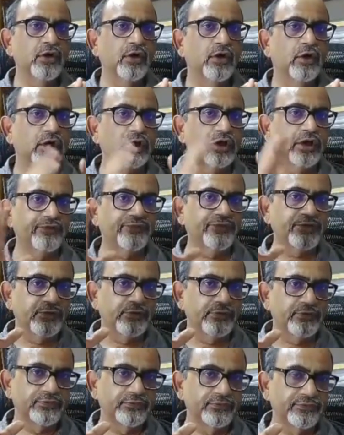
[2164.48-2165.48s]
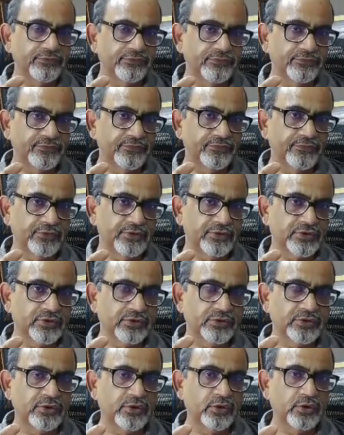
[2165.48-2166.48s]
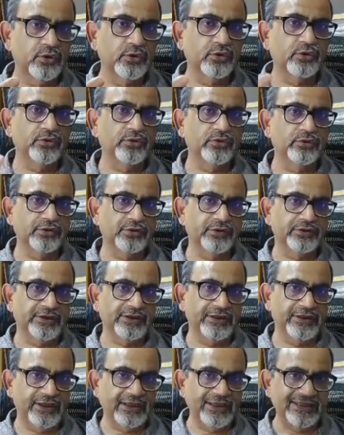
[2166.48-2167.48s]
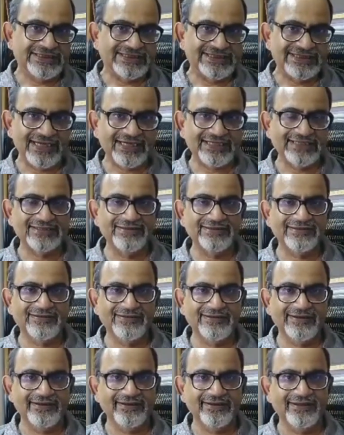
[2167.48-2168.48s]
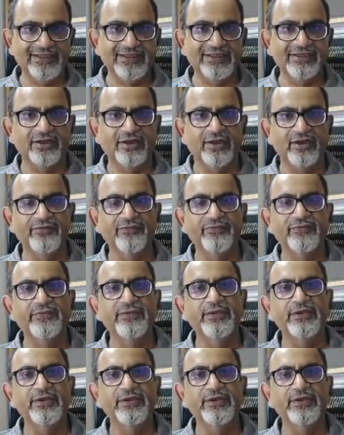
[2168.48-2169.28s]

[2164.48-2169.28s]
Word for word: all of you should know the exact technique of